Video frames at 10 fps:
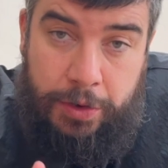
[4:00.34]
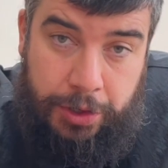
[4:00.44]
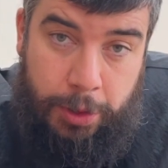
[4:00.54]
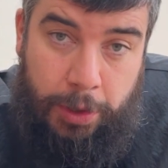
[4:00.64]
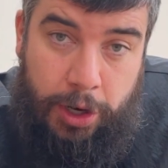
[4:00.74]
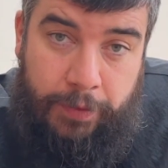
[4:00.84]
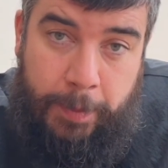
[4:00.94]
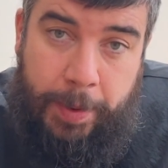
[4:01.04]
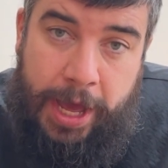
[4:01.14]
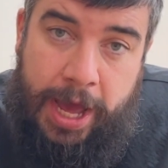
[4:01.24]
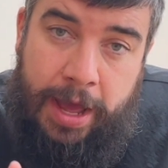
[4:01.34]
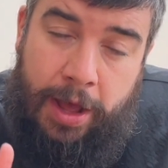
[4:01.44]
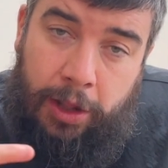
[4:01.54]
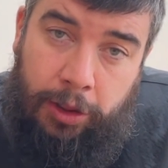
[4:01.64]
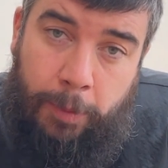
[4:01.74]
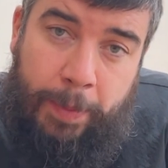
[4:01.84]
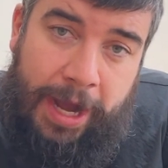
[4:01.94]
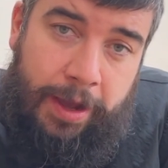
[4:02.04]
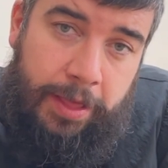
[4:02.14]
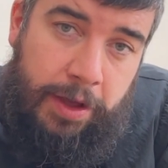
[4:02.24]
Do not overpay. Look
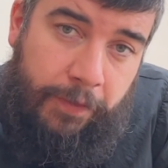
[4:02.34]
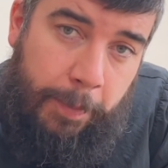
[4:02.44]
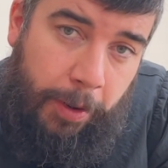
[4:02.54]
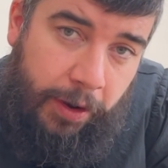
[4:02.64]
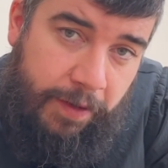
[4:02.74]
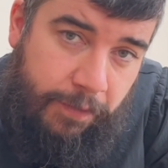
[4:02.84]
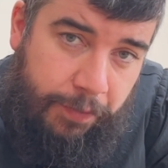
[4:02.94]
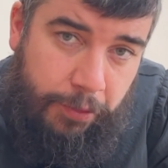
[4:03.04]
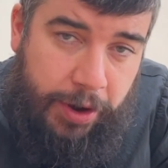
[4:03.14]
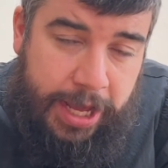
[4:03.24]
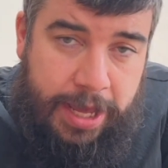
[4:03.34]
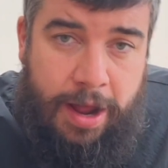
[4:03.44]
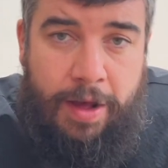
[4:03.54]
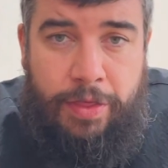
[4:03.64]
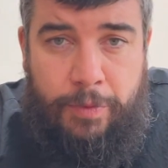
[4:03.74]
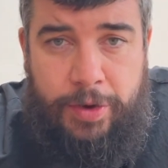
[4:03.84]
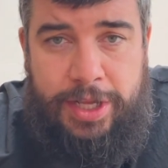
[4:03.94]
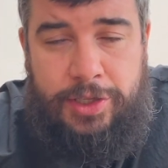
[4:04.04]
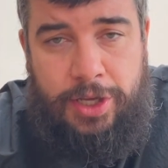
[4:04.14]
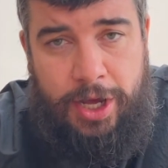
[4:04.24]
back at the other point three, the
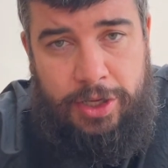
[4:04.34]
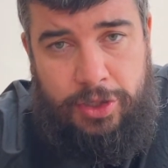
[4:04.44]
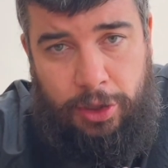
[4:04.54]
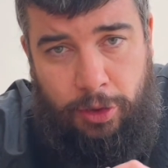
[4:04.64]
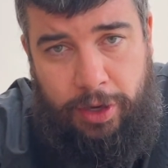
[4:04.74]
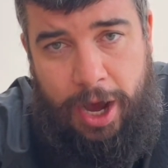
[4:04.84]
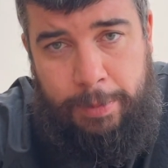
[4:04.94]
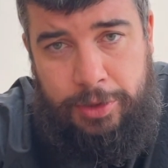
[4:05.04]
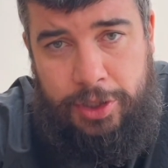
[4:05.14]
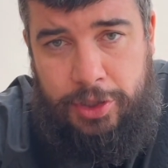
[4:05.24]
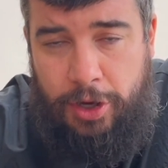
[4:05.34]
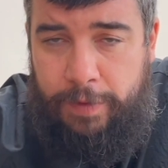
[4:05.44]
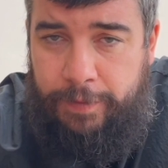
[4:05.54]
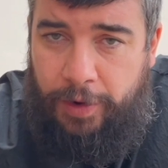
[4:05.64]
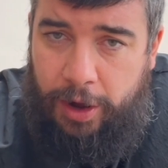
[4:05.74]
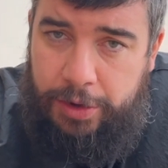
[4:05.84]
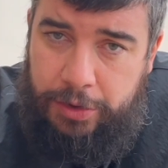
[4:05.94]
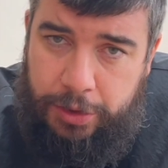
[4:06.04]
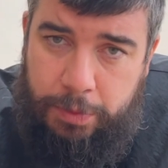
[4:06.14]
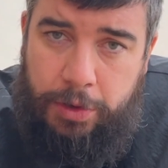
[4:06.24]
research. Look how much it's going for
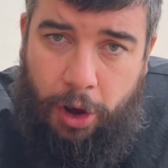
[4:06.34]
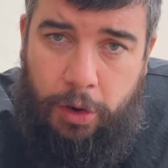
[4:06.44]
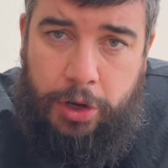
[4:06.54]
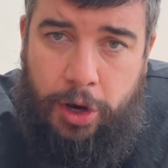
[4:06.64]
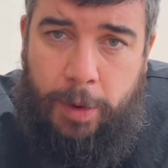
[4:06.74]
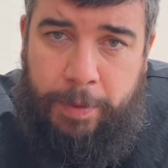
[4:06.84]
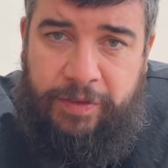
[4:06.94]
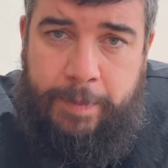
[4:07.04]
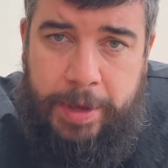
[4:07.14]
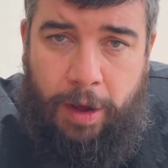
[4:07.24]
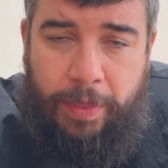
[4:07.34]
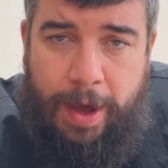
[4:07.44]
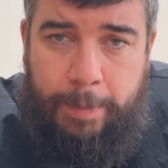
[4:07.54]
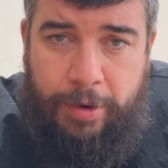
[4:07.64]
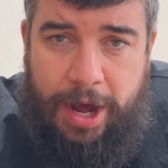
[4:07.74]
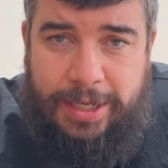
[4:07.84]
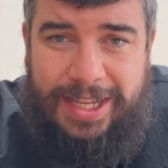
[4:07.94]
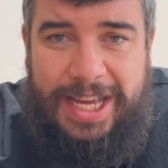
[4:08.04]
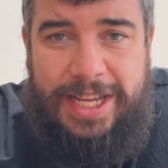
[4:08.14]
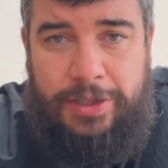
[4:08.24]
and do not go above and beyond that price.
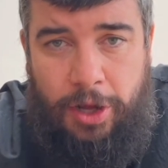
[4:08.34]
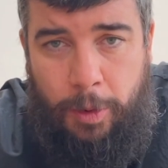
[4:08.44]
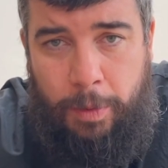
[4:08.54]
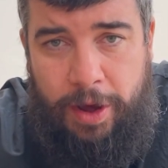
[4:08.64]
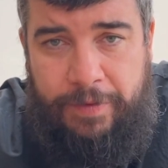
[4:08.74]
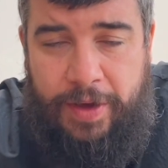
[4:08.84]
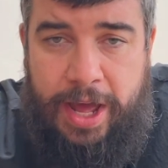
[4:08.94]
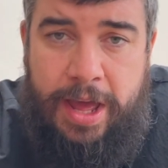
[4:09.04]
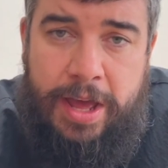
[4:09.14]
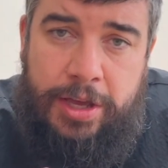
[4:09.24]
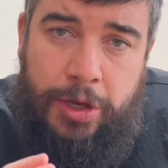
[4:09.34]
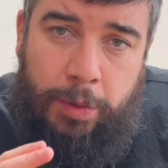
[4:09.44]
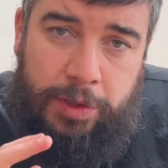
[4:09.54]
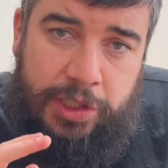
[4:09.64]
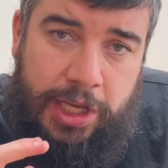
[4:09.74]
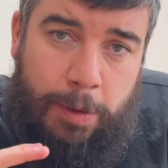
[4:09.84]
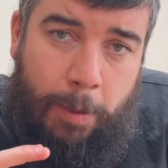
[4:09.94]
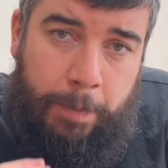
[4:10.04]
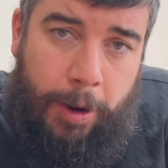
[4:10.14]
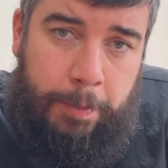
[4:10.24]
It is not worth it. You will see
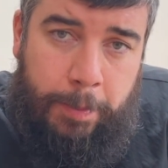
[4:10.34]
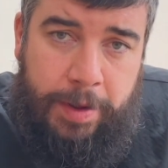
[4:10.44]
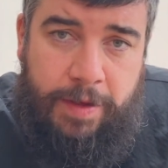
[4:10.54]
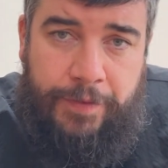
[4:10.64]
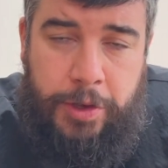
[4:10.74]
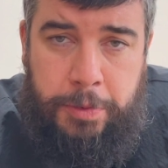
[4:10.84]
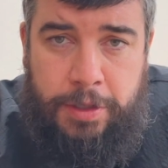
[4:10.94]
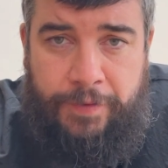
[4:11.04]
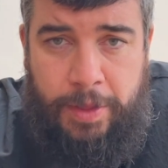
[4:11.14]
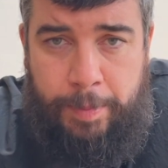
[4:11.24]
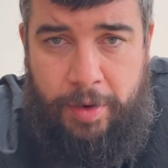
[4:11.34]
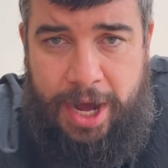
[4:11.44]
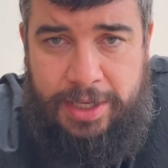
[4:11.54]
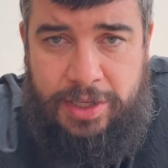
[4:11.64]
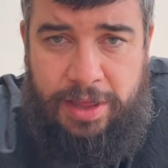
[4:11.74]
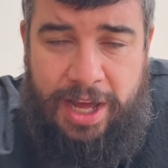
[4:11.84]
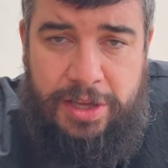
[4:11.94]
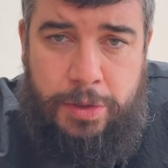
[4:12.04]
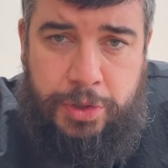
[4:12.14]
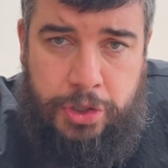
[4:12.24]
one pop up in the future for the price
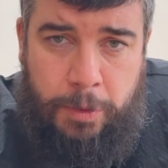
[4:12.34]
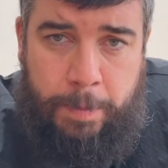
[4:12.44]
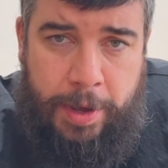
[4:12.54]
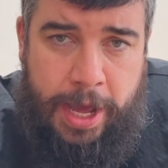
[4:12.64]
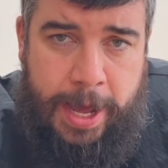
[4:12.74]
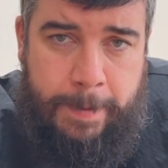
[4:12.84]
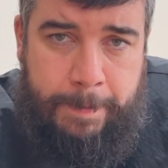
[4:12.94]
that you should pay.